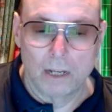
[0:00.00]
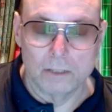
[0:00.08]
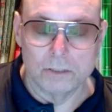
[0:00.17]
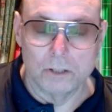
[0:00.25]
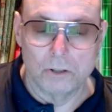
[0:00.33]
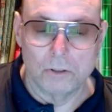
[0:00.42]

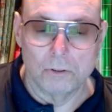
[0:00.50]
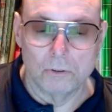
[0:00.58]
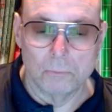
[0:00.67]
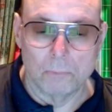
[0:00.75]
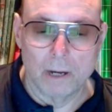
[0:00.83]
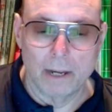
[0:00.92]

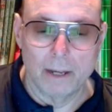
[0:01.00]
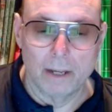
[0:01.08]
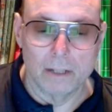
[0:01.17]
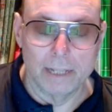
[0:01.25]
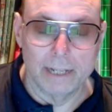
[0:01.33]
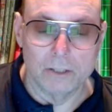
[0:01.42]
So my
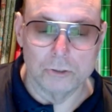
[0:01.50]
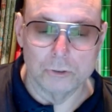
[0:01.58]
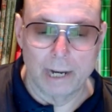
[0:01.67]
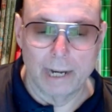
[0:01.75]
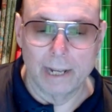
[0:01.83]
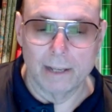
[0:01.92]
legal
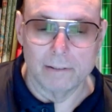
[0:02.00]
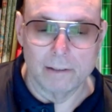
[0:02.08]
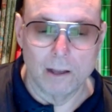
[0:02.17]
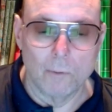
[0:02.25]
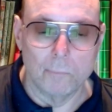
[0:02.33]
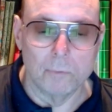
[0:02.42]
training has
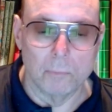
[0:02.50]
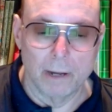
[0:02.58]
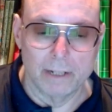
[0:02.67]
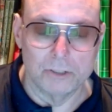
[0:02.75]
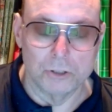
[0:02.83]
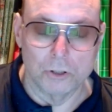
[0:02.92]
helped
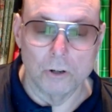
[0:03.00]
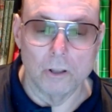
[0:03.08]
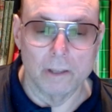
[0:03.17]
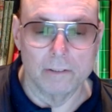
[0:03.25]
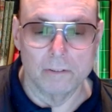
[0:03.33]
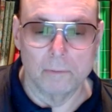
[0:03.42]
my
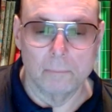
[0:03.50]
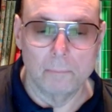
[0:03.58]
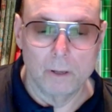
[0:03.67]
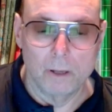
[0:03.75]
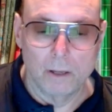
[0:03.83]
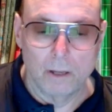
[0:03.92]
journalism,
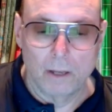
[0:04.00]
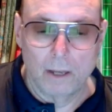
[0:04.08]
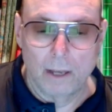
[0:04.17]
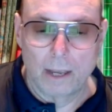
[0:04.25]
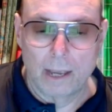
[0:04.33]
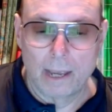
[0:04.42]

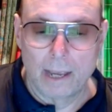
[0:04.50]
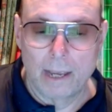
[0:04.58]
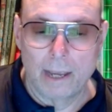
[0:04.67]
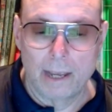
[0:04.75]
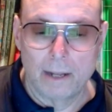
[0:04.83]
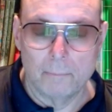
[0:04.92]

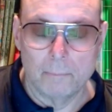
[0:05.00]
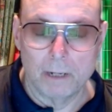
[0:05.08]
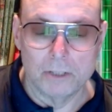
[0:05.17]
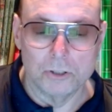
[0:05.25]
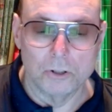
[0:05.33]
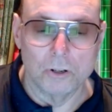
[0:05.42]
and my
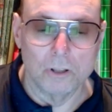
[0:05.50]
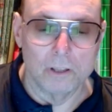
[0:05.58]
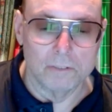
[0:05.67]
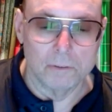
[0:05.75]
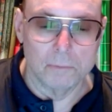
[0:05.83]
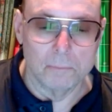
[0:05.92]

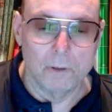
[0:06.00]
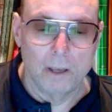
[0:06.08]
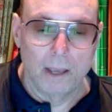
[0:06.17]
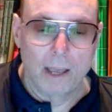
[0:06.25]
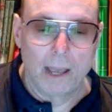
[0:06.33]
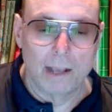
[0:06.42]
journalism
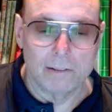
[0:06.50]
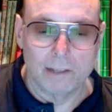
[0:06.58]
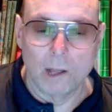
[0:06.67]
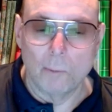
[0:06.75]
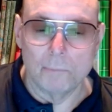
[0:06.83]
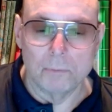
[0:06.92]
has
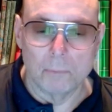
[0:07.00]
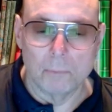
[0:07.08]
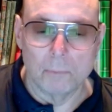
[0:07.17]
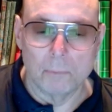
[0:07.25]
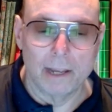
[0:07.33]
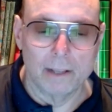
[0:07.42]
helped
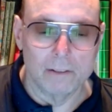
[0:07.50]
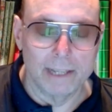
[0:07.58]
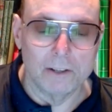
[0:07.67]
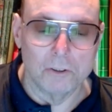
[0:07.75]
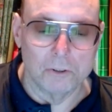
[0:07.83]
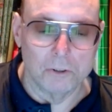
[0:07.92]
my
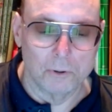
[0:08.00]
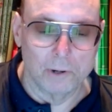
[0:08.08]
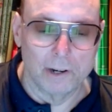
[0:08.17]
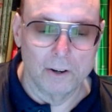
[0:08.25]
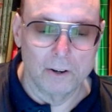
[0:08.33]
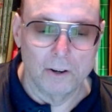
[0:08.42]
legal
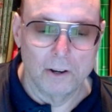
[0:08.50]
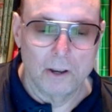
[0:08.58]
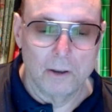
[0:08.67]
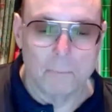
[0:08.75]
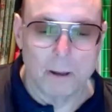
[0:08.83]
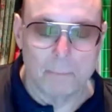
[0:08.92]
career
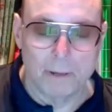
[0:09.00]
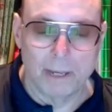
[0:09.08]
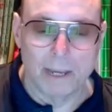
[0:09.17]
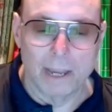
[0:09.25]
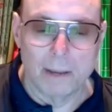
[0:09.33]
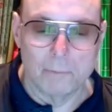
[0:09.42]
by
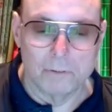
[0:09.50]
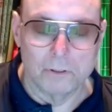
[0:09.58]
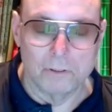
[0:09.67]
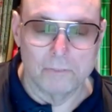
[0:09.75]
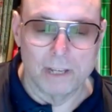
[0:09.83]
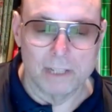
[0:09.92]
being able
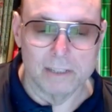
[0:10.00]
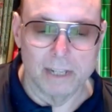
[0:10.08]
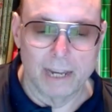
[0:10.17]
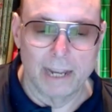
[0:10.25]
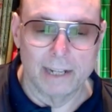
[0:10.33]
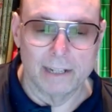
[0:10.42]
to
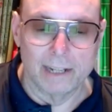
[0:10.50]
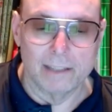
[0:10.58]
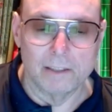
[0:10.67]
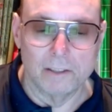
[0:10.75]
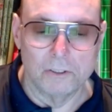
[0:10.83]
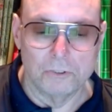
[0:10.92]
investigate and get
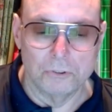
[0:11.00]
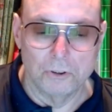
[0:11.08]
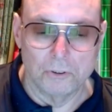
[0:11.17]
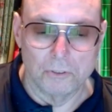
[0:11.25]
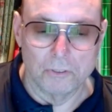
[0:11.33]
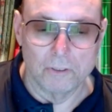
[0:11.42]
to the
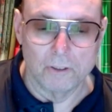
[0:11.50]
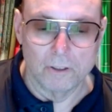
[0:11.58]
truth.